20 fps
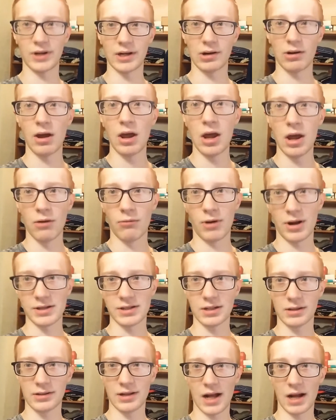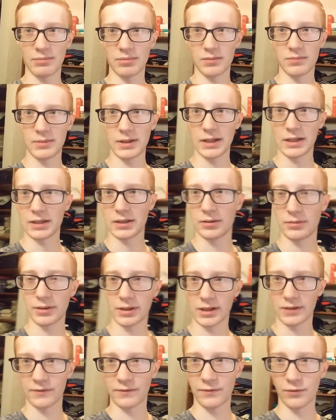this video, want to collab with me and do
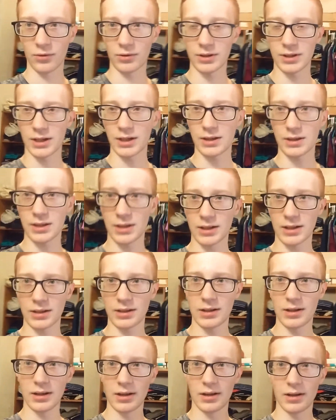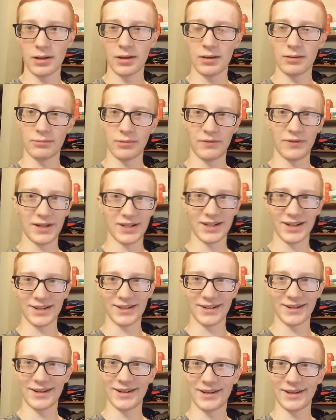like a Fortnite thing with each
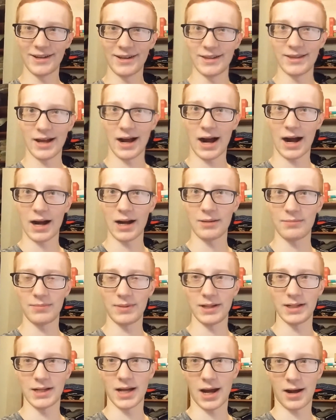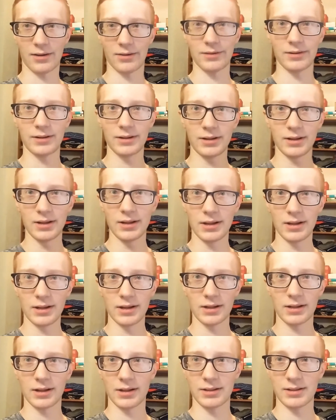other, I'd be down.
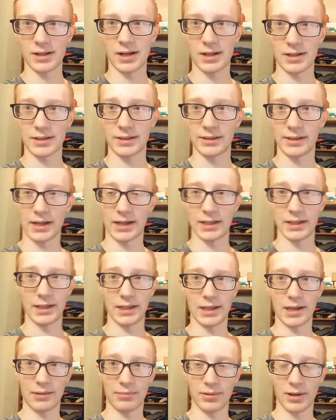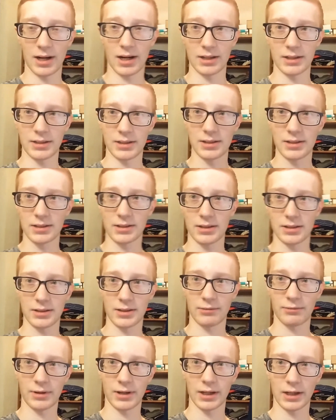Because honestly, I need that practice,
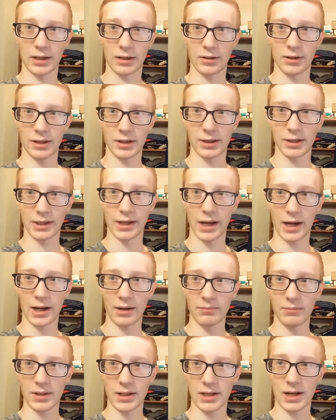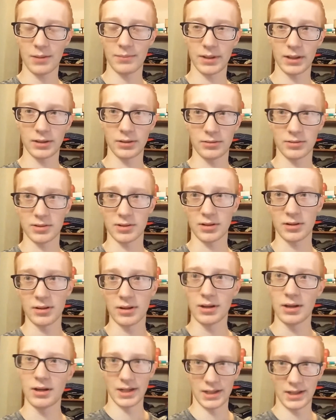because I want to get good at the game and not be a
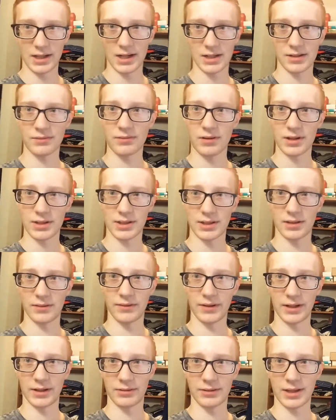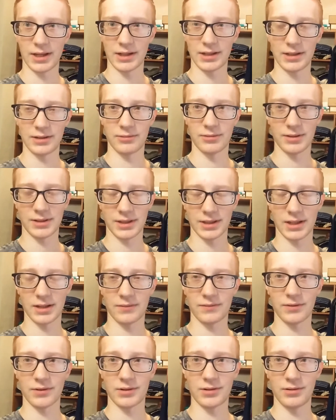loser. Thank you guys for watching the video. Thank you once
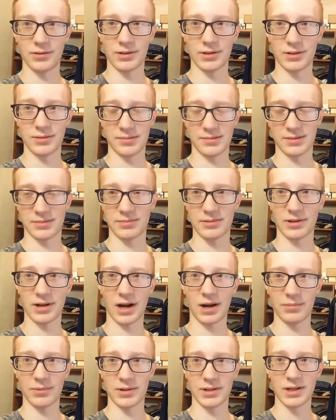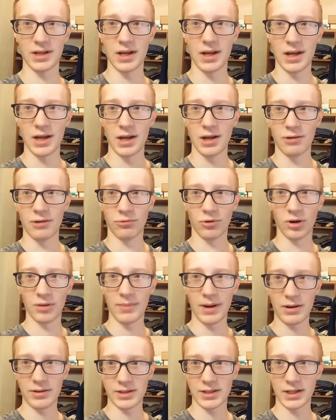again for two hundred subscribers. We're
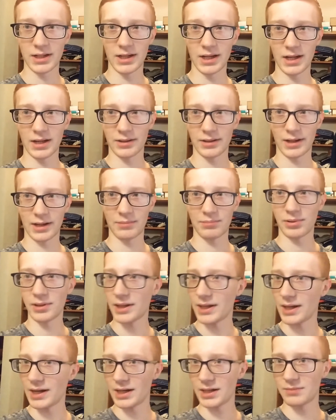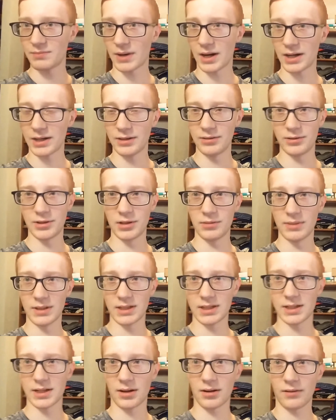about to get like plagued by YouTube
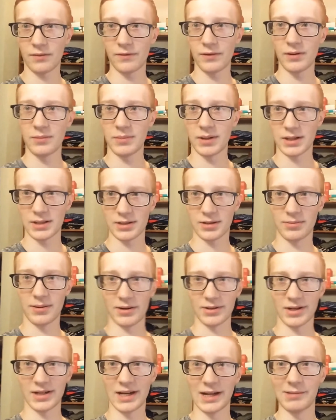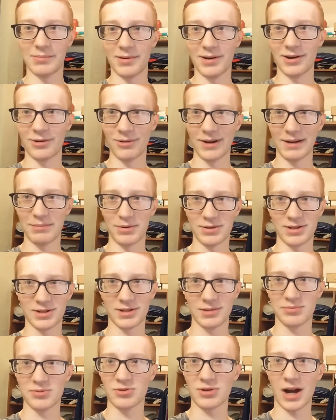itself, because they're about to take away a bunch
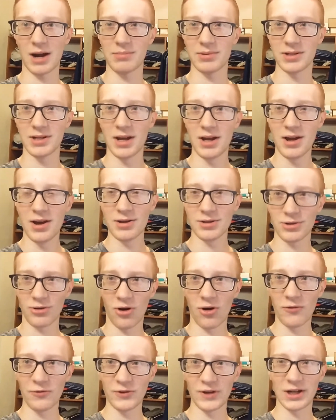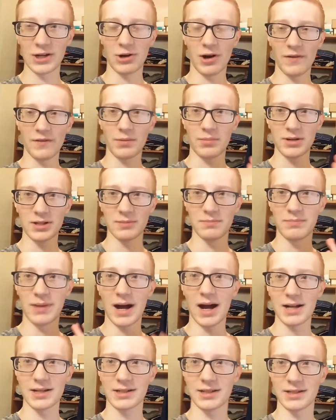of subscribers. So hopefully I don't have a bunch of
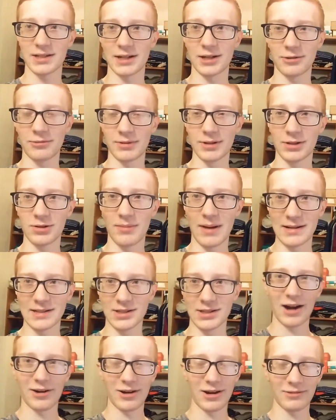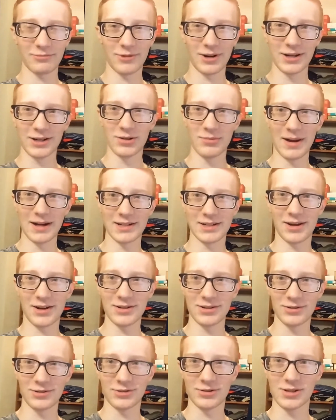bots, because I don't want to go to, I don't want to go back to
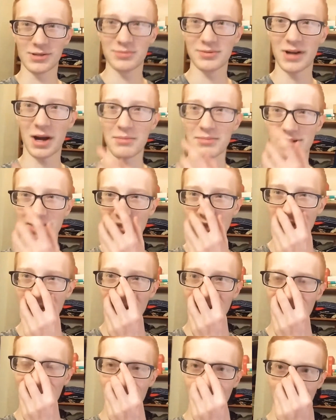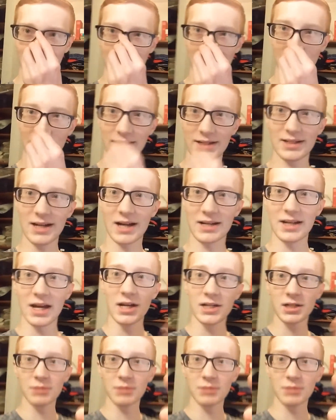under two hundred subscribers again. Please guys,